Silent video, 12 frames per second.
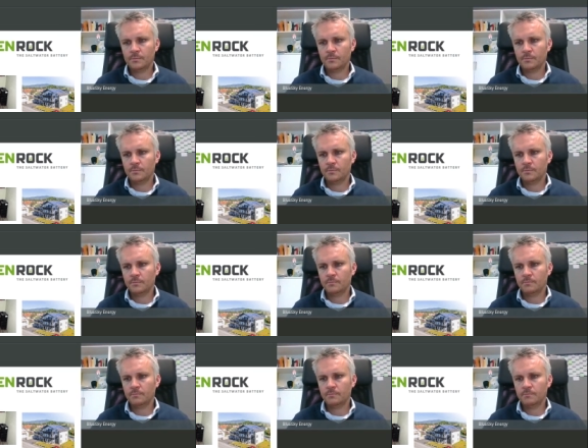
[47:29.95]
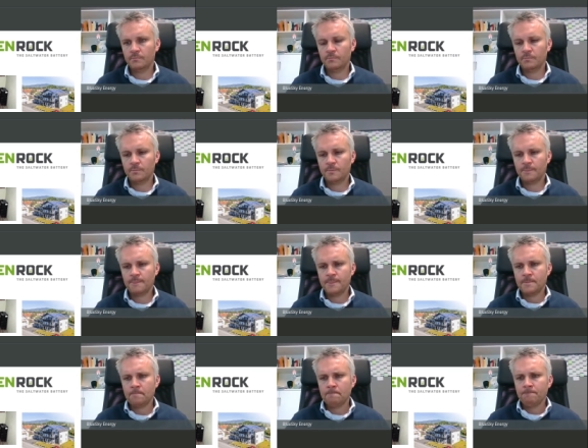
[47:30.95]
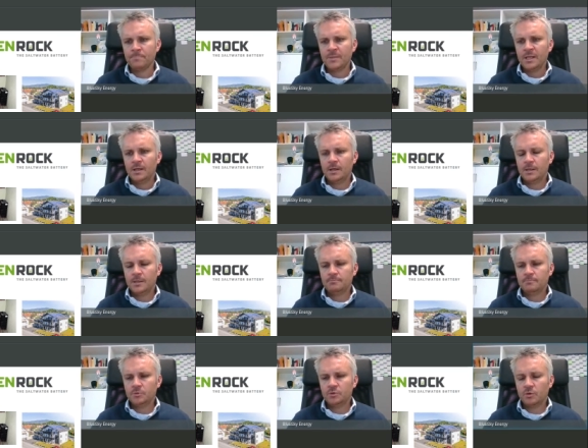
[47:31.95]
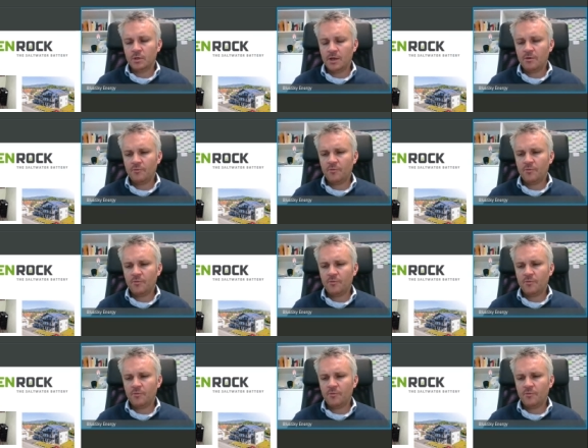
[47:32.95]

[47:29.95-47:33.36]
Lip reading: To clarify that, when